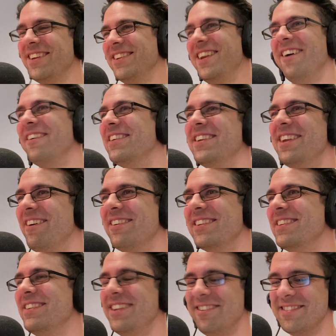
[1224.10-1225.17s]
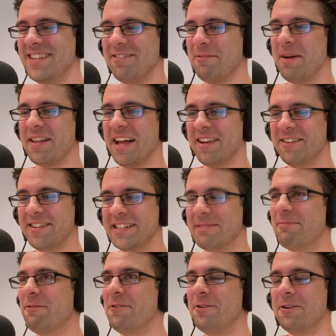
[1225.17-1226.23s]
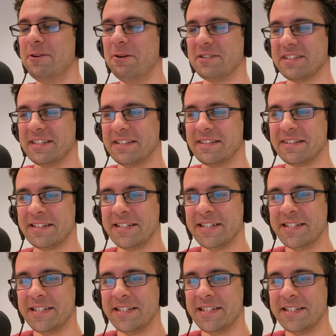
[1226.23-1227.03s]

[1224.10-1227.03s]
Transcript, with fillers: no one's ever made that noise before or since.